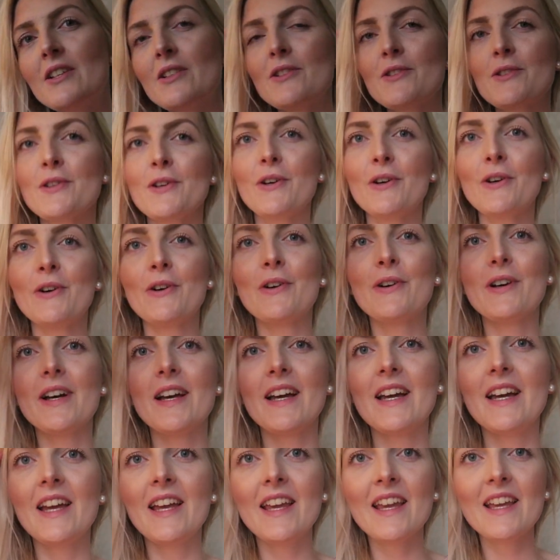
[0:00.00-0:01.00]
so
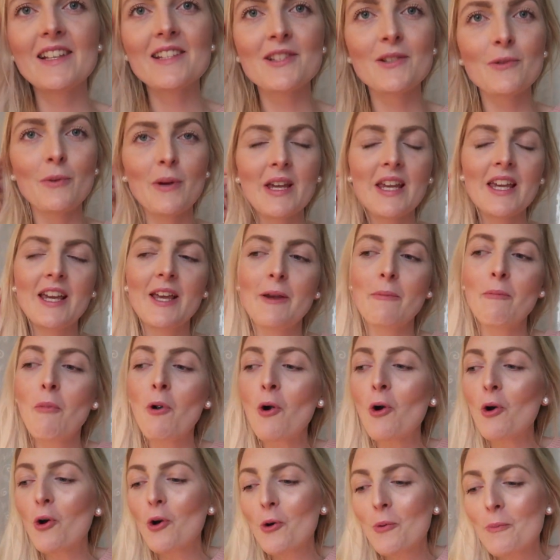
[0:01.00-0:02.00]
uh, yes, we came
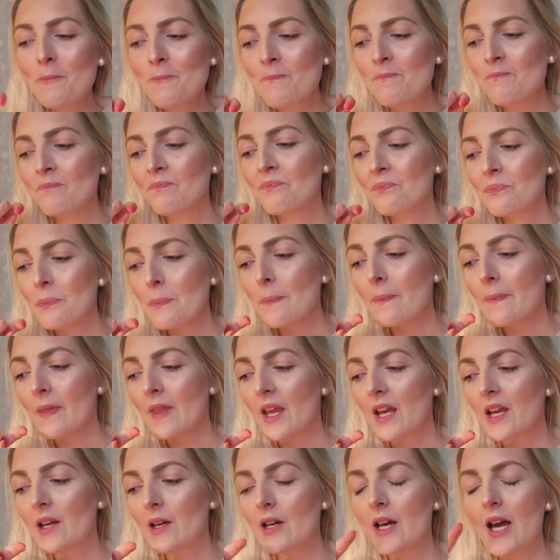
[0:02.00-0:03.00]
home.
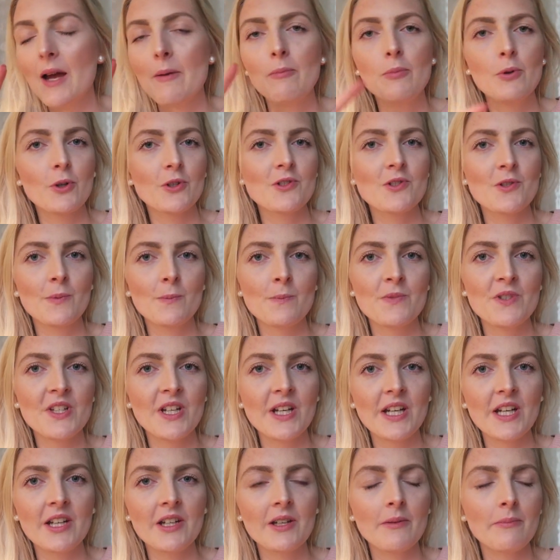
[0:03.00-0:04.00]
uh, I brought some
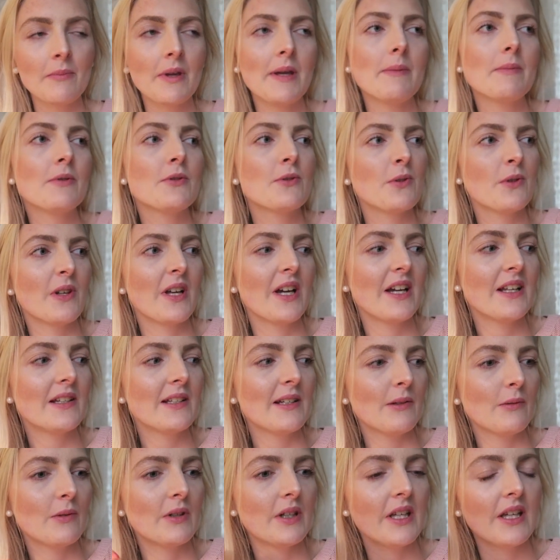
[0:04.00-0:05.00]
chicken. Maybe tonight
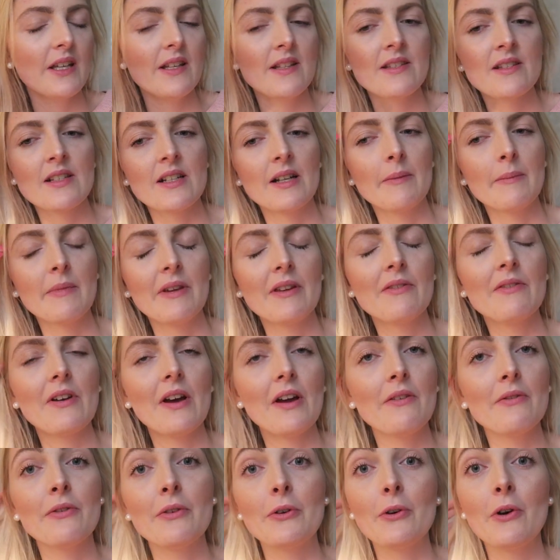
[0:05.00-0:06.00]
I will eat some if
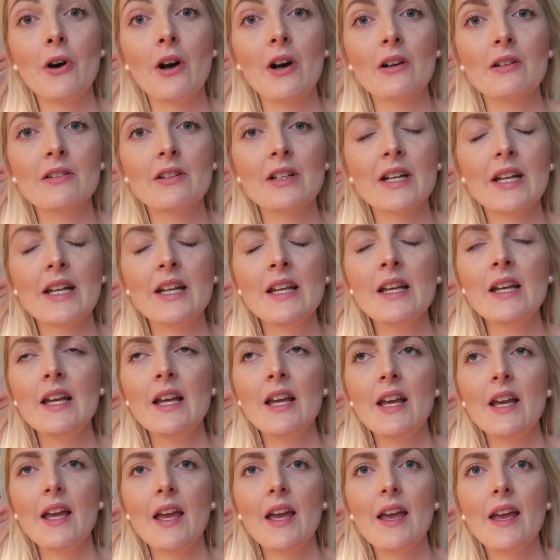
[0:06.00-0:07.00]
I feel hungry.
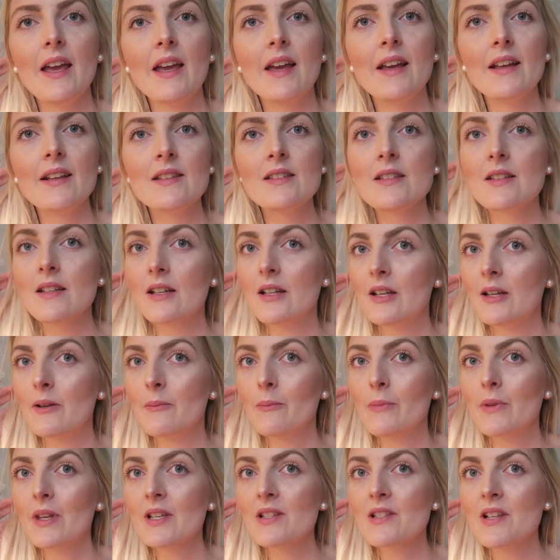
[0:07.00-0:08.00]
And
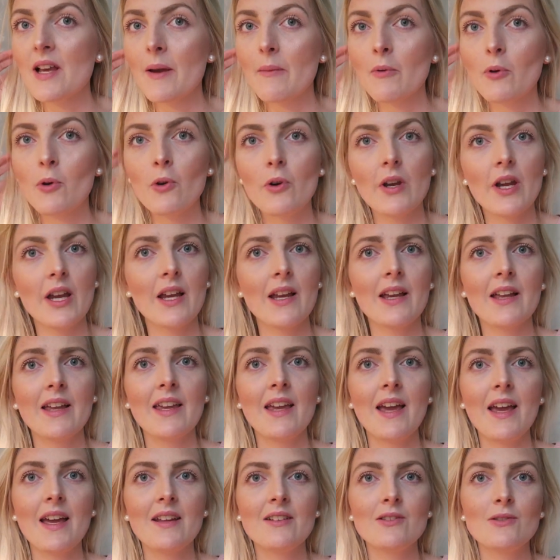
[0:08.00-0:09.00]
um, yes, I'm going
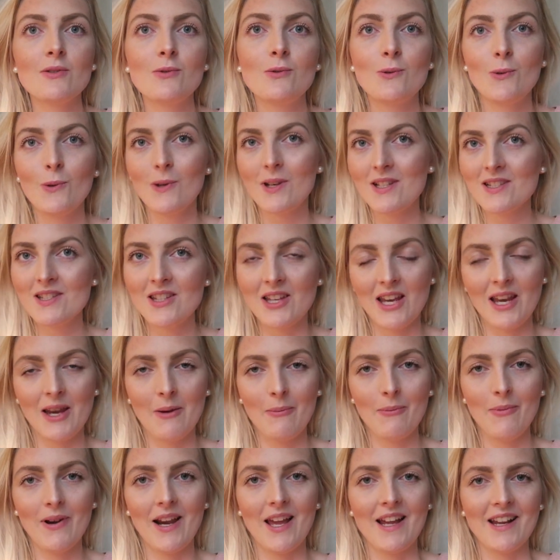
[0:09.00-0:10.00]
again to the
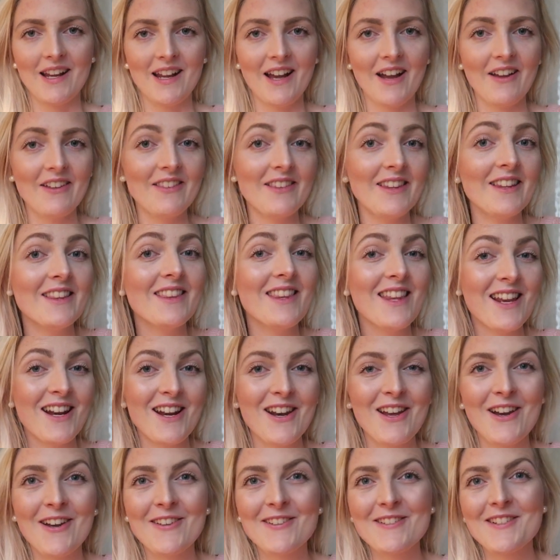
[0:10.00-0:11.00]
same like I did the
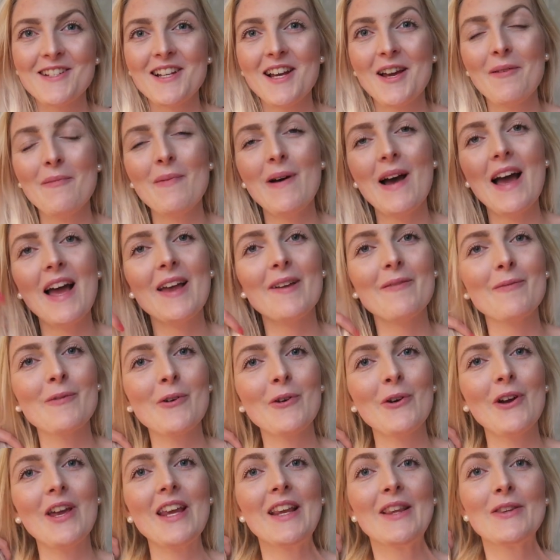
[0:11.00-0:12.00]
last time. I'm
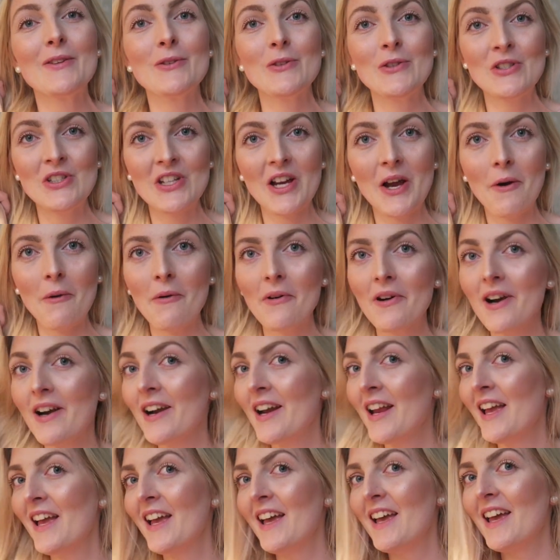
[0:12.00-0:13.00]
going to
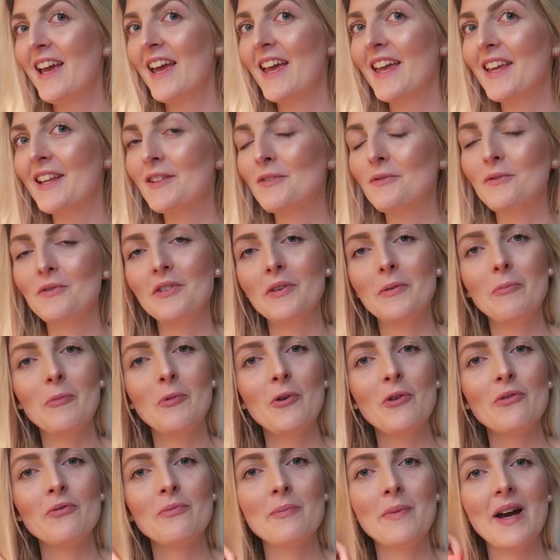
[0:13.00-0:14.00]
shower and
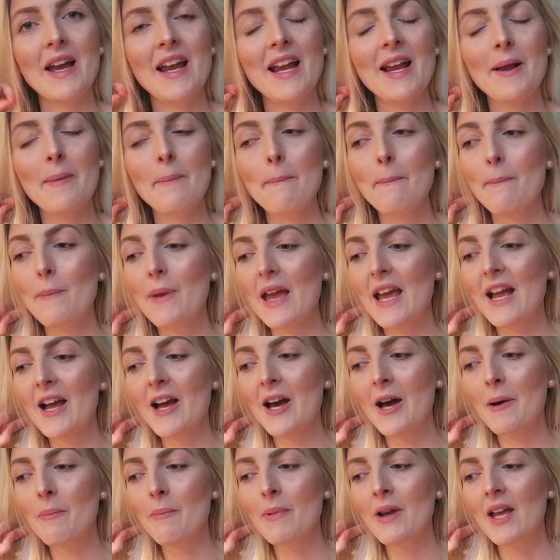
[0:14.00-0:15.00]
remove my
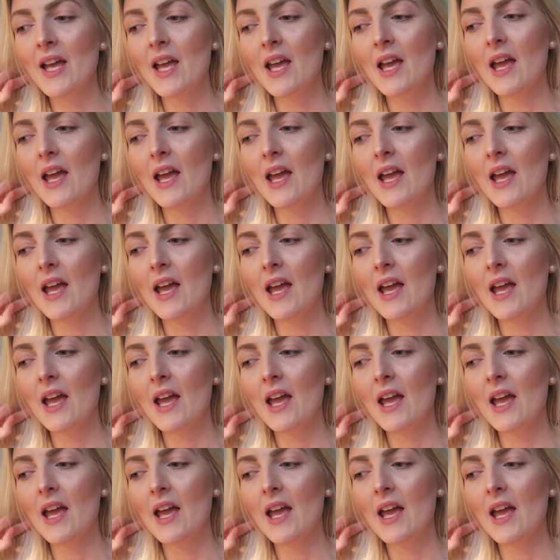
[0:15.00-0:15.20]
makeup